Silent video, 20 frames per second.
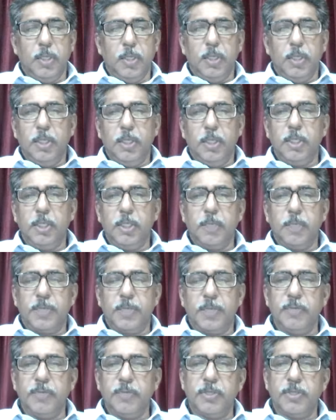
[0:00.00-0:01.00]
In the
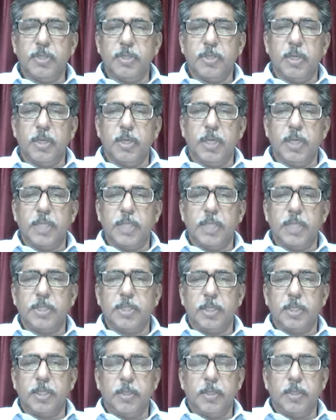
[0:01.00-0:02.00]
previous lesson,